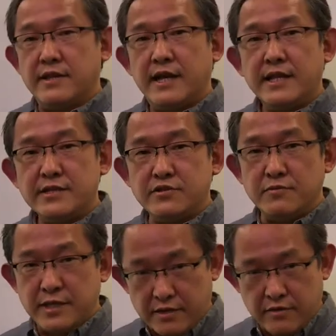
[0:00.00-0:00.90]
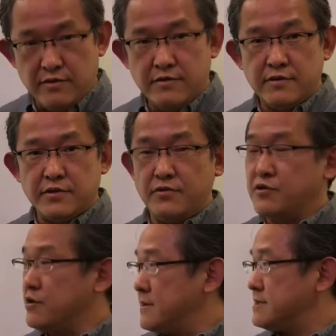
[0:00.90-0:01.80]
We call this set the
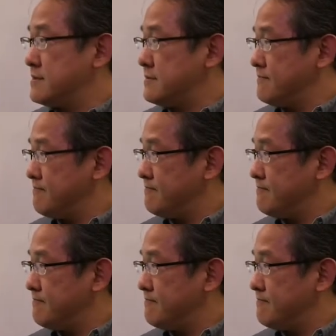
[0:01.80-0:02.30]
7 Muda.